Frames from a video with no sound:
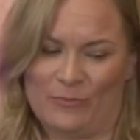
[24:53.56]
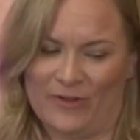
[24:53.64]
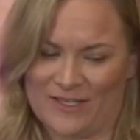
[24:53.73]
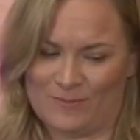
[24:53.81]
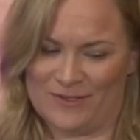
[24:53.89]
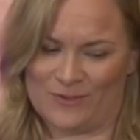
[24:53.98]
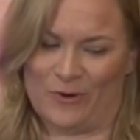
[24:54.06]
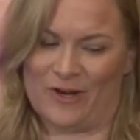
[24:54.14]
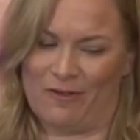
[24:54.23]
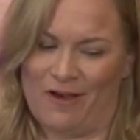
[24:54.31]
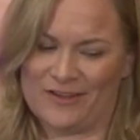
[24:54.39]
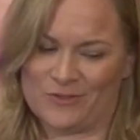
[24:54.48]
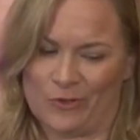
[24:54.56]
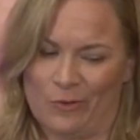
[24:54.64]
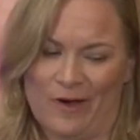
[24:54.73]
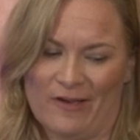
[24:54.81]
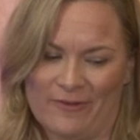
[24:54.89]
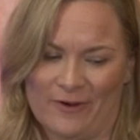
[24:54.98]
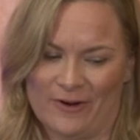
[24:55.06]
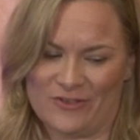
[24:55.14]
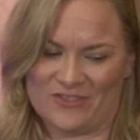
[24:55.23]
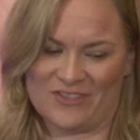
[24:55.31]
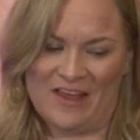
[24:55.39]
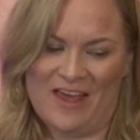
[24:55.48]
people ask me this quite a lot, so I figured I'd
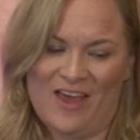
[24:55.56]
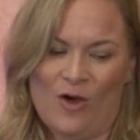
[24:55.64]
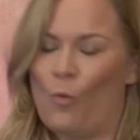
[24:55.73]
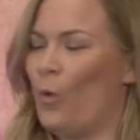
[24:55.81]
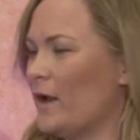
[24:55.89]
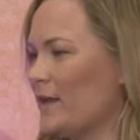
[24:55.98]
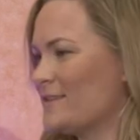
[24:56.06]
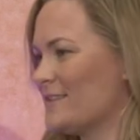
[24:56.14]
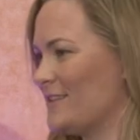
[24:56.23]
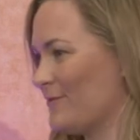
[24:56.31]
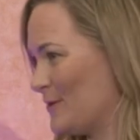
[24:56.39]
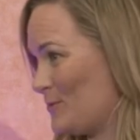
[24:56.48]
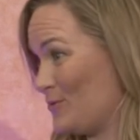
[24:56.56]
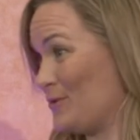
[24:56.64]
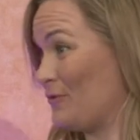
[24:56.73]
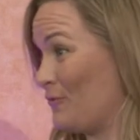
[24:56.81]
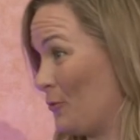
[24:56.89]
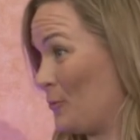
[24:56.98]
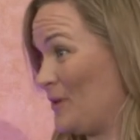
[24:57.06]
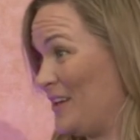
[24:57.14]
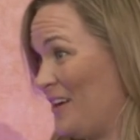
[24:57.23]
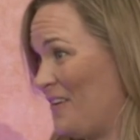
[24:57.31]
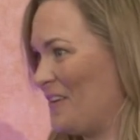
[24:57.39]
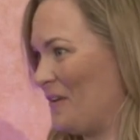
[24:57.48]
just what is the difference between a
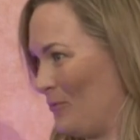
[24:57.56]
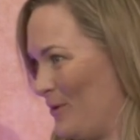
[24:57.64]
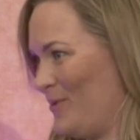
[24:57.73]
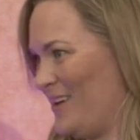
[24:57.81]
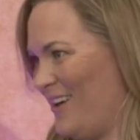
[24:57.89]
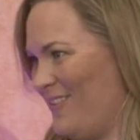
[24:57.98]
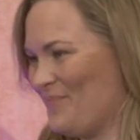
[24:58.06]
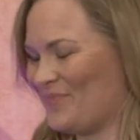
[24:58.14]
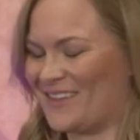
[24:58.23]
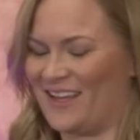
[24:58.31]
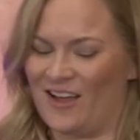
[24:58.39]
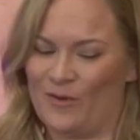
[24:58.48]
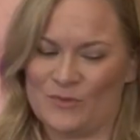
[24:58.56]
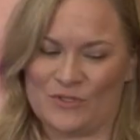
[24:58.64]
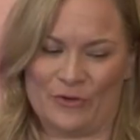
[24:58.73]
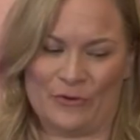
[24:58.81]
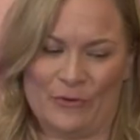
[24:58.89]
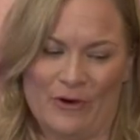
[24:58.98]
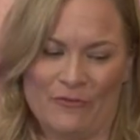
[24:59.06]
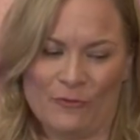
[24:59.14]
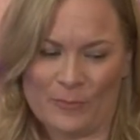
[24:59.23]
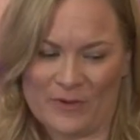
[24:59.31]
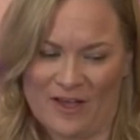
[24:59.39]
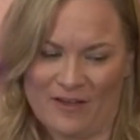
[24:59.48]
4PL and a 3PL? Um, so a
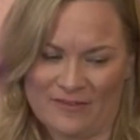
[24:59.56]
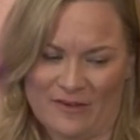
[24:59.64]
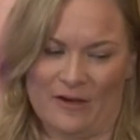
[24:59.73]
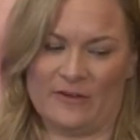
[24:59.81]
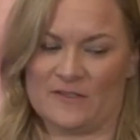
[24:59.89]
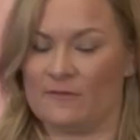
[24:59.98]
4PL uh, is